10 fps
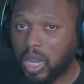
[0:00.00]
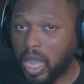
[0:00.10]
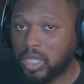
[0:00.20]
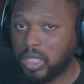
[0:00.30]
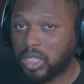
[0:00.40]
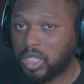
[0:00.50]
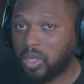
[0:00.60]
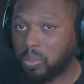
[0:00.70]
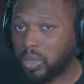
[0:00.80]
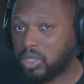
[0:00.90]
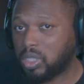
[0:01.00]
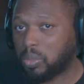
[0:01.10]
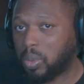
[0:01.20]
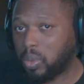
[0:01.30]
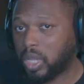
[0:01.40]
it actually still
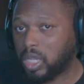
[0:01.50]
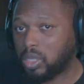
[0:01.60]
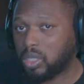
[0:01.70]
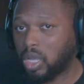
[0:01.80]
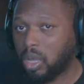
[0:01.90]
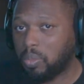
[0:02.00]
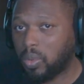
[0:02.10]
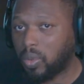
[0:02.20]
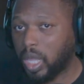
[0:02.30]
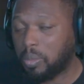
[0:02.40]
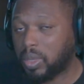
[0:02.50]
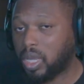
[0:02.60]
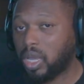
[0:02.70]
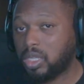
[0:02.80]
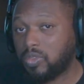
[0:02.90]
puts the opponent into tumble, and
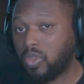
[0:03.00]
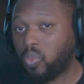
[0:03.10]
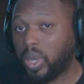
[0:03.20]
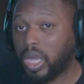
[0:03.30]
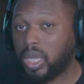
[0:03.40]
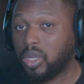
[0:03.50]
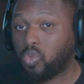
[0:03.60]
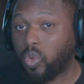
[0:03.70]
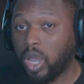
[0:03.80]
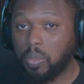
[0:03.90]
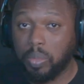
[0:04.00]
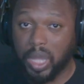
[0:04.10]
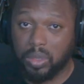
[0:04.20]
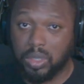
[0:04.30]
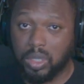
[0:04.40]
because of the way
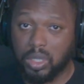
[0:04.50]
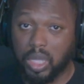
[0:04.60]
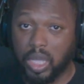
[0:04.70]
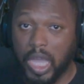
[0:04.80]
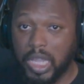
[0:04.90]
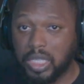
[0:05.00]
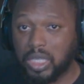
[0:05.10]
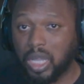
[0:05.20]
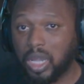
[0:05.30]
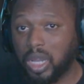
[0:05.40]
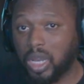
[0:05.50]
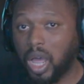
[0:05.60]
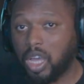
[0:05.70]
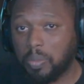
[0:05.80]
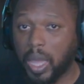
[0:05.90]
ground bounce, hit stun,
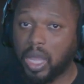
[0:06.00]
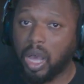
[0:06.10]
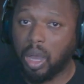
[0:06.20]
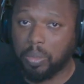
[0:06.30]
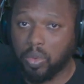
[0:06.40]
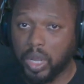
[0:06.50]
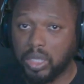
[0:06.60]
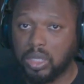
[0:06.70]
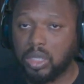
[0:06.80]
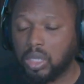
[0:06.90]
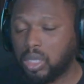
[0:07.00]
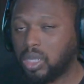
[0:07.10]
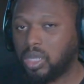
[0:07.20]
and knockback operates,